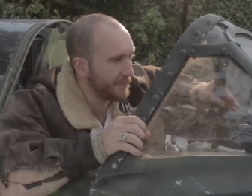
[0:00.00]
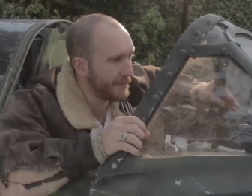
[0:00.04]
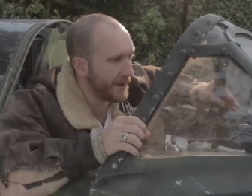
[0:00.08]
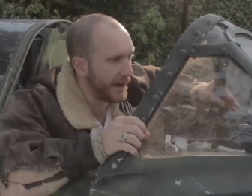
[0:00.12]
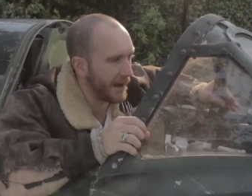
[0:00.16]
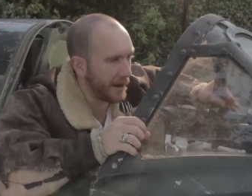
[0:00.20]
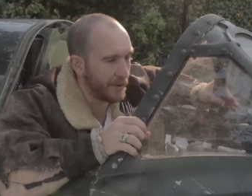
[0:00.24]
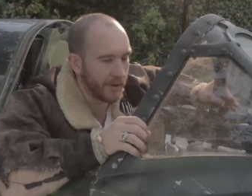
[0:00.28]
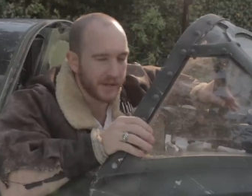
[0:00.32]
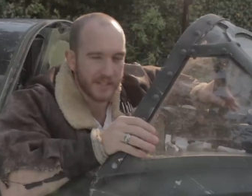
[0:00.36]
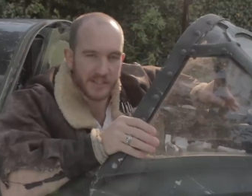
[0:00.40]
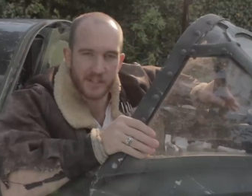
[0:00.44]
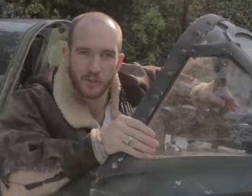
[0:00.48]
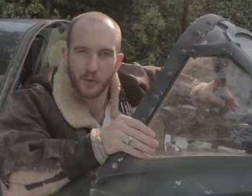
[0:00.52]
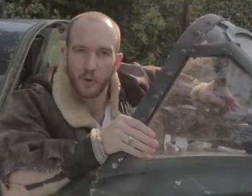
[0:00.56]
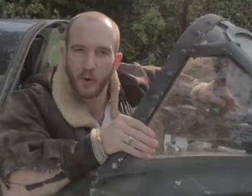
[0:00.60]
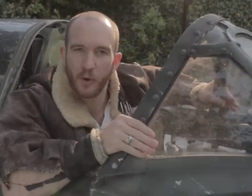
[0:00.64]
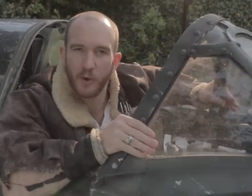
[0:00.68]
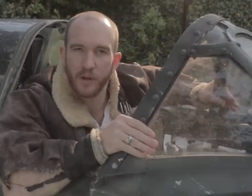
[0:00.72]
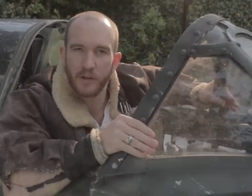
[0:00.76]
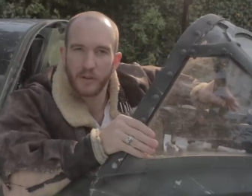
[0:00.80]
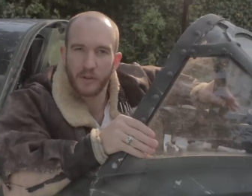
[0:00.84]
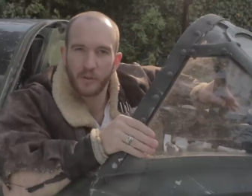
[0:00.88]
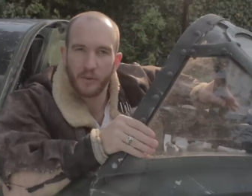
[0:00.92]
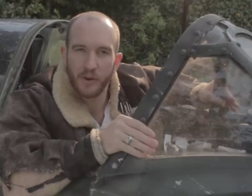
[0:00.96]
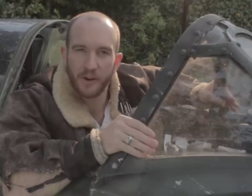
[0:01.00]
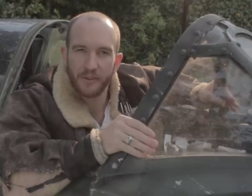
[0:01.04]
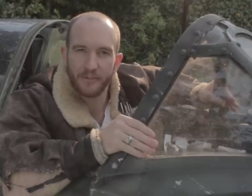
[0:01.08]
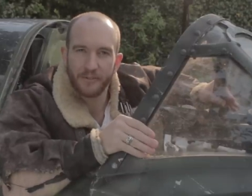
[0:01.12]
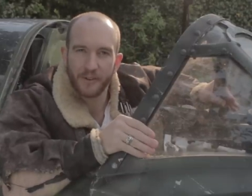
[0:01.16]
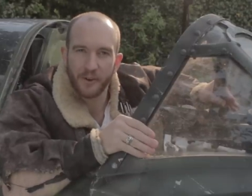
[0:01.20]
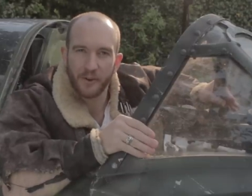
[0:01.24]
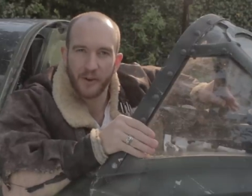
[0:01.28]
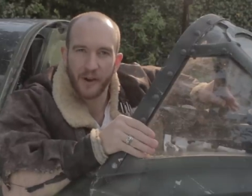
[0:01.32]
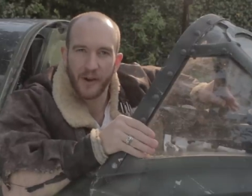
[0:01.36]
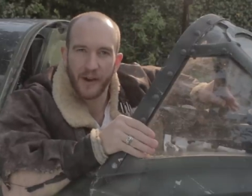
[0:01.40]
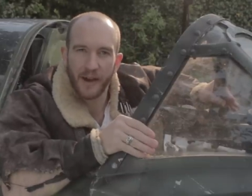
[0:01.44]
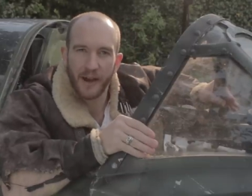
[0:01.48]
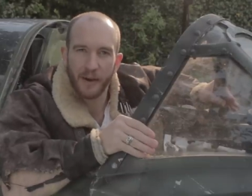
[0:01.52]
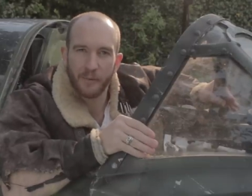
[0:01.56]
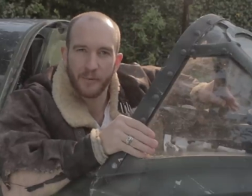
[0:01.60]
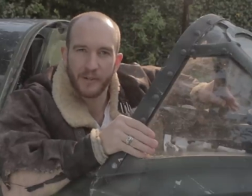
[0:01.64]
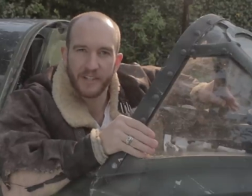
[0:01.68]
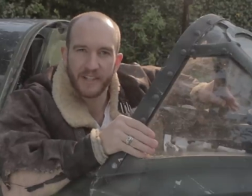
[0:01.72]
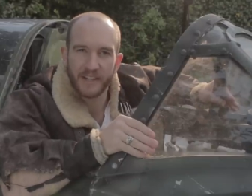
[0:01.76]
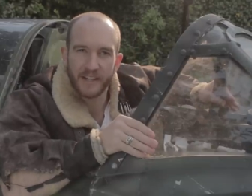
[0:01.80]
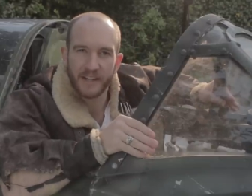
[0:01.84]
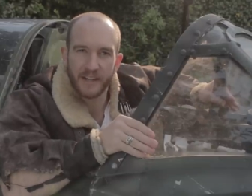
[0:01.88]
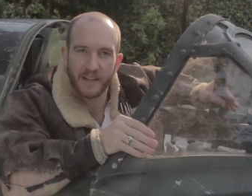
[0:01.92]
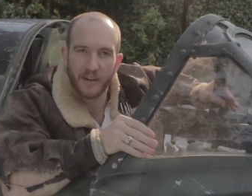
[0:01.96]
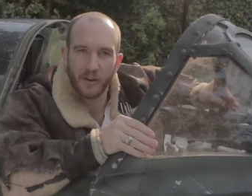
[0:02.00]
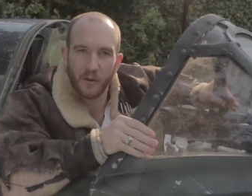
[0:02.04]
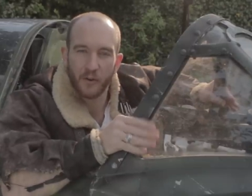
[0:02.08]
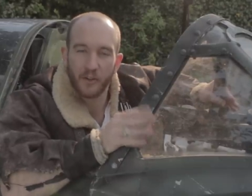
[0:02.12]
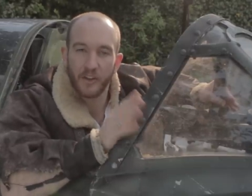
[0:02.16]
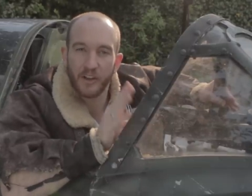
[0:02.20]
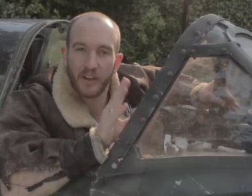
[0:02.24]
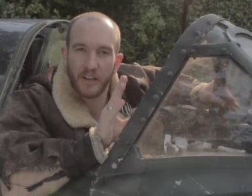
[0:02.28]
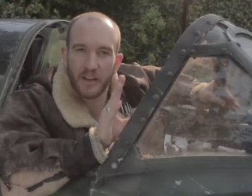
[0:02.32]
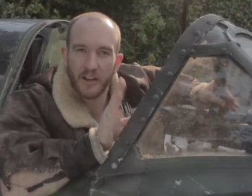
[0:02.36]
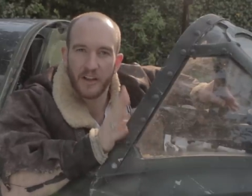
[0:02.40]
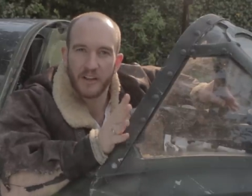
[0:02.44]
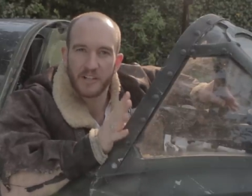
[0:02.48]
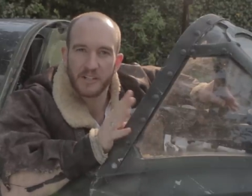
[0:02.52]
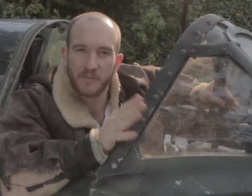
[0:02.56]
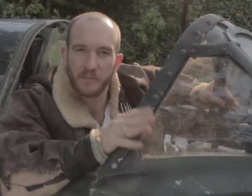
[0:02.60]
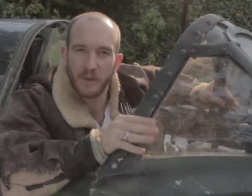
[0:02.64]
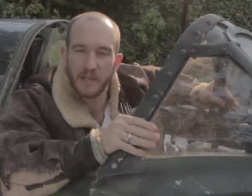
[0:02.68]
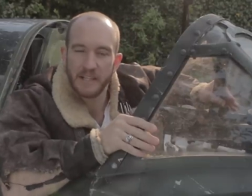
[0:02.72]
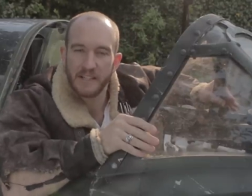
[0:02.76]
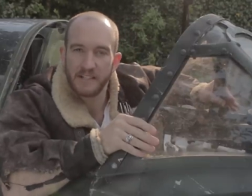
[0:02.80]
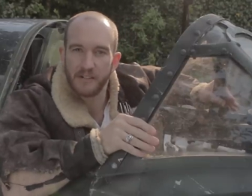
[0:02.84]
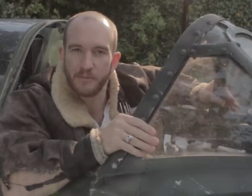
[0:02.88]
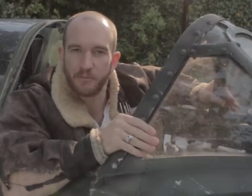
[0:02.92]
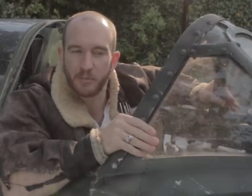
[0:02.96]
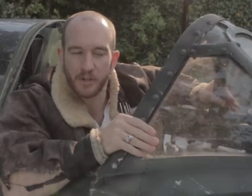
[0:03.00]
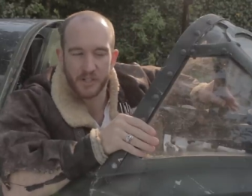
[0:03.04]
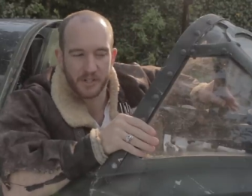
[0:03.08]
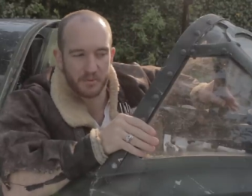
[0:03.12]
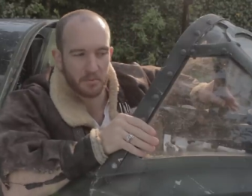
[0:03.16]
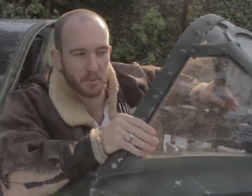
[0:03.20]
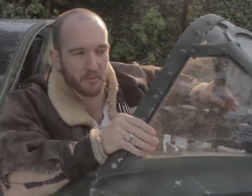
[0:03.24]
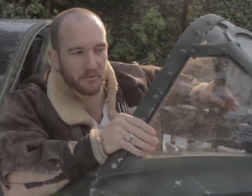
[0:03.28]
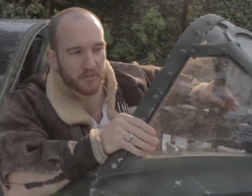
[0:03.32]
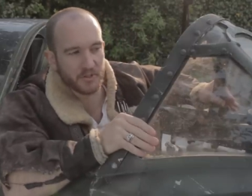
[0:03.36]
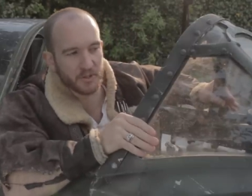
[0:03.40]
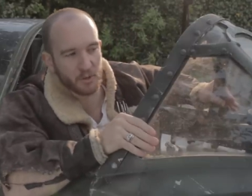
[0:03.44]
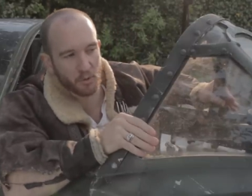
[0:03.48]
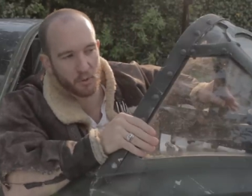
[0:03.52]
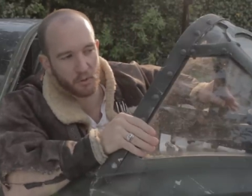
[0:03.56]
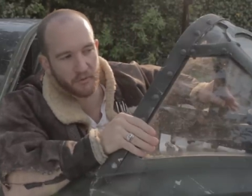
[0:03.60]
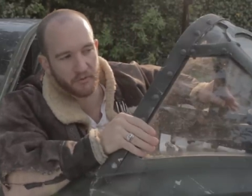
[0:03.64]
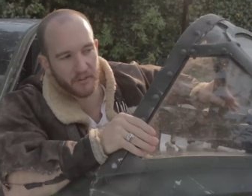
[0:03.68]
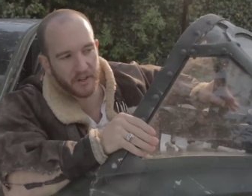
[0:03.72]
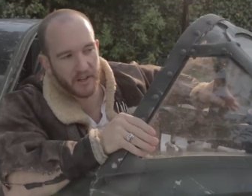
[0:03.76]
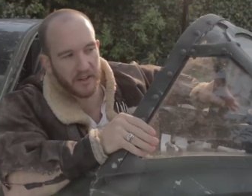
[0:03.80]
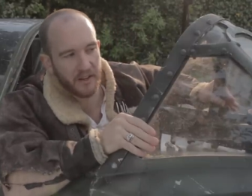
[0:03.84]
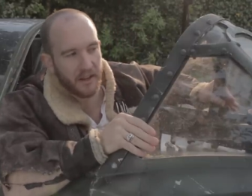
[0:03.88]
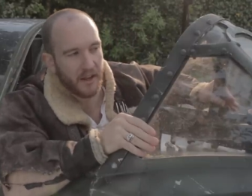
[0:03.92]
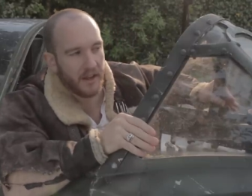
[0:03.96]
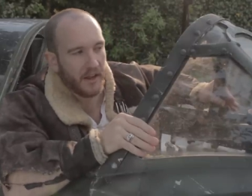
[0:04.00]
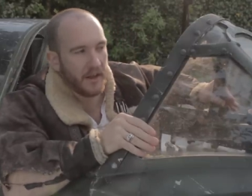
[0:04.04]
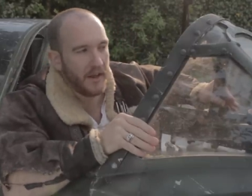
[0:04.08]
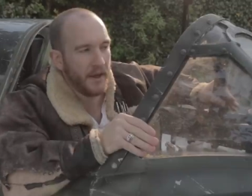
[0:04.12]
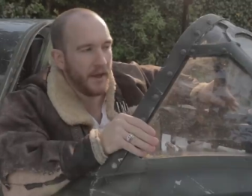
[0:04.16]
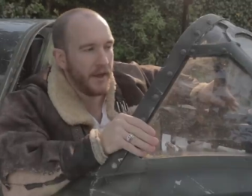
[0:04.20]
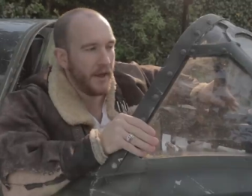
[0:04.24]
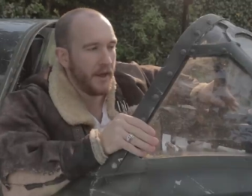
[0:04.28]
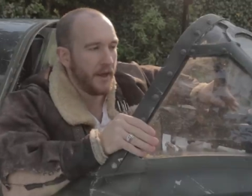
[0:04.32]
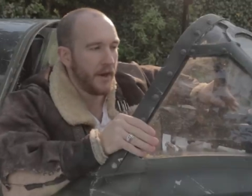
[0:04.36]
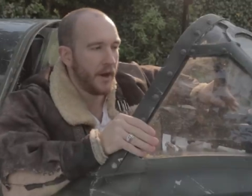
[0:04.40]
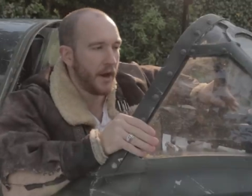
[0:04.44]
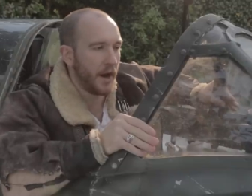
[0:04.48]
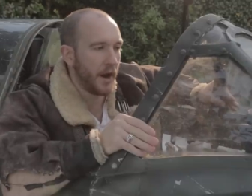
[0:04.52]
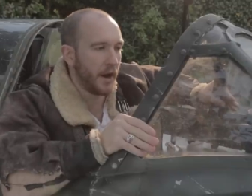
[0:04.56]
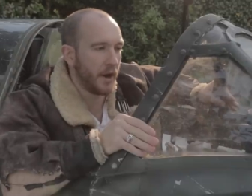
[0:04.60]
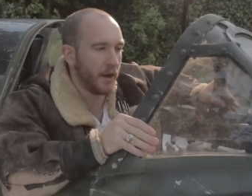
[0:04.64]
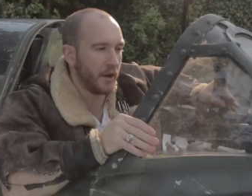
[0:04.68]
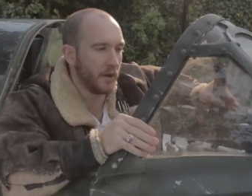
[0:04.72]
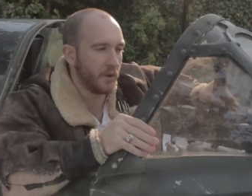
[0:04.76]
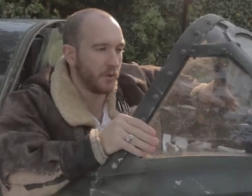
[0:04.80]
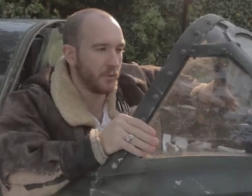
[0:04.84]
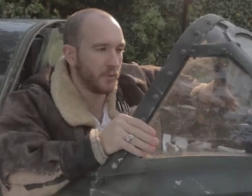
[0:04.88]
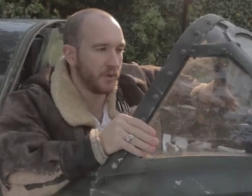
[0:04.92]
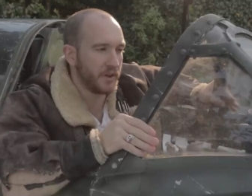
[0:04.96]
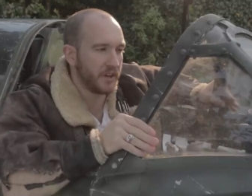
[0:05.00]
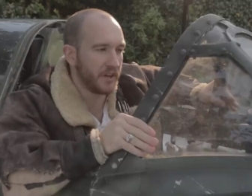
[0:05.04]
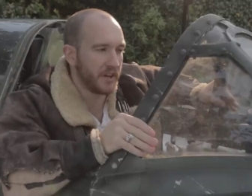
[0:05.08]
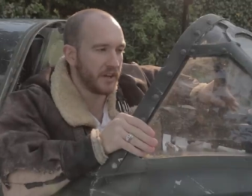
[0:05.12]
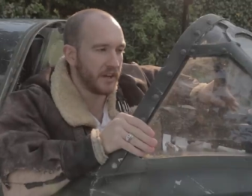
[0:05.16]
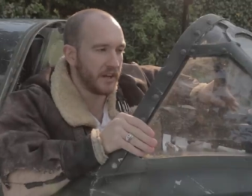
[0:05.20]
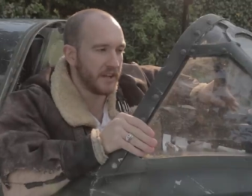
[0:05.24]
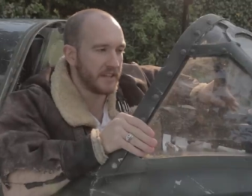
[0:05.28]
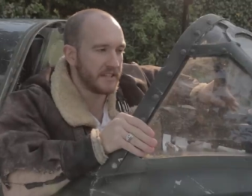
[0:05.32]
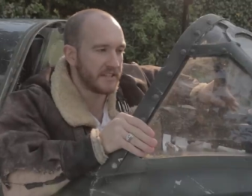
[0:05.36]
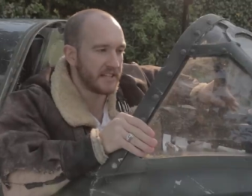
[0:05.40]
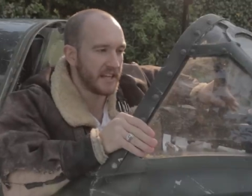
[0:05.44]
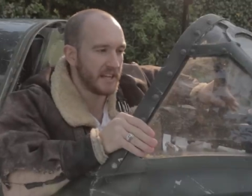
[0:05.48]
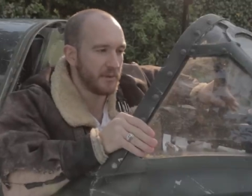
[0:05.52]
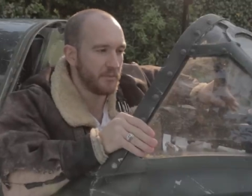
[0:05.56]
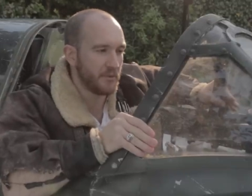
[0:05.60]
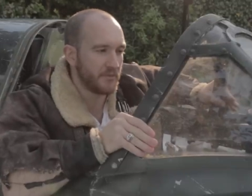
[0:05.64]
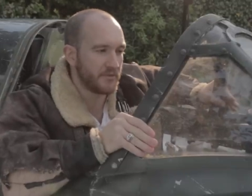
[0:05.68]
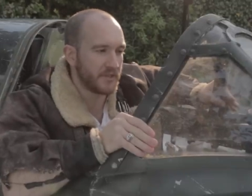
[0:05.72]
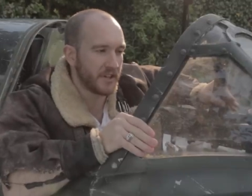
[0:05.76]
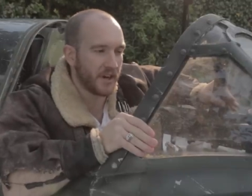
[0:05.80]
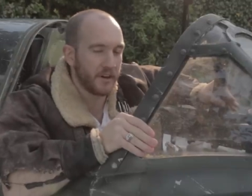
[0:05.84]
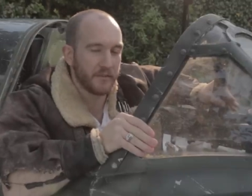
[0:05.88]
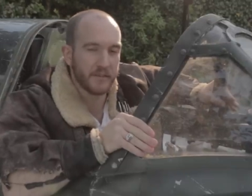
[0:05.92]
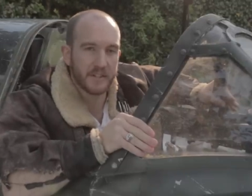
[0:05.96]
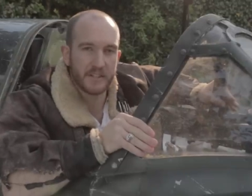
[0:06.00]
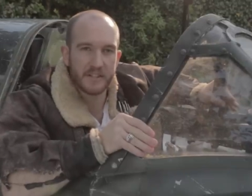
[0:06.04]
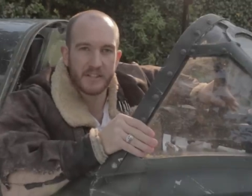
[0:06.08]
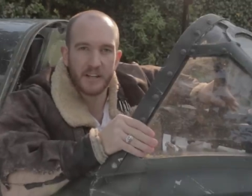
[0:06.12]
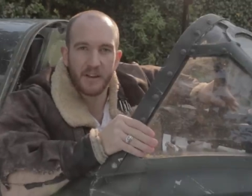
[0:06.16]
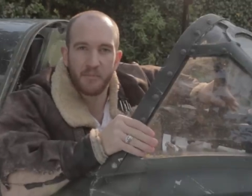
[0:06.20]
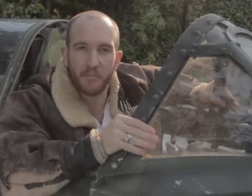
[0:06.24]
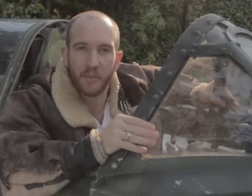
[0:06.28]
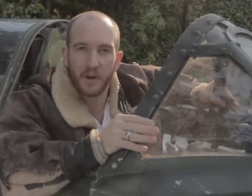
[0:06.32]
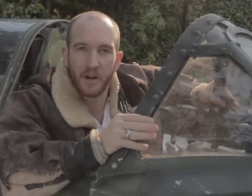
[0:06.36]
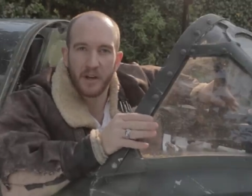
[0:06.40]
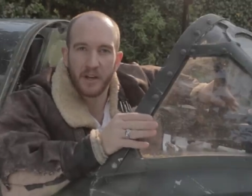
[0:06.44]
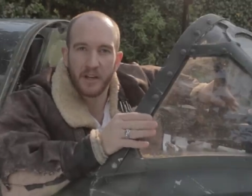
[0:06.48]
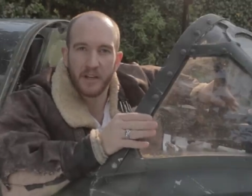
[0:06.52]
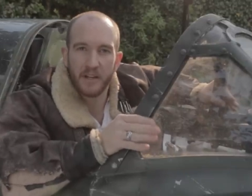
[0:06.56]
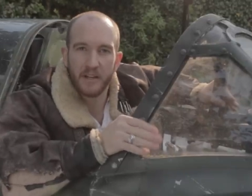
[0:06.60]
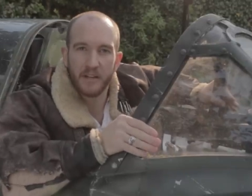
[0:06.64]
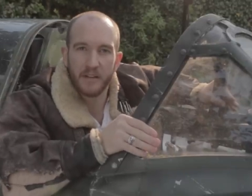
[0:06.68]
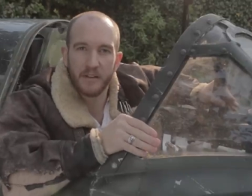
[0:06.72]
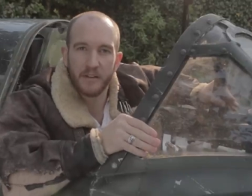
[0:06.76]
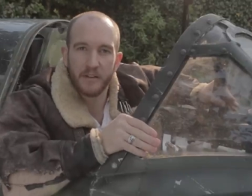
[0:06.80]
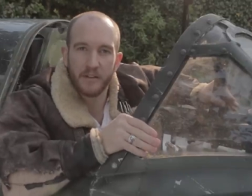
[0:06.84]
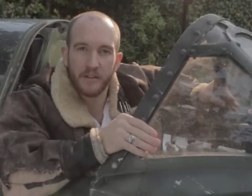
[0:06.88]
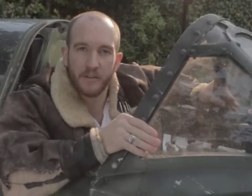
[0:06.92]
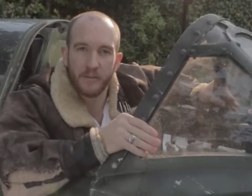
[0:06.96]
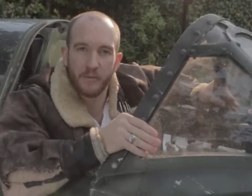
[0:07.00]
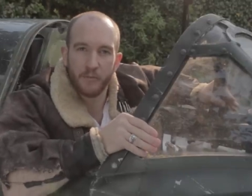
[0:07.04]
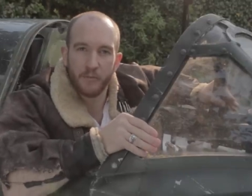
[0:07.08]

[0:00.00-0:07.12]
somehow, I still can't quite figure out how we did it, on the last piece of principal photography, along with a team of divers led by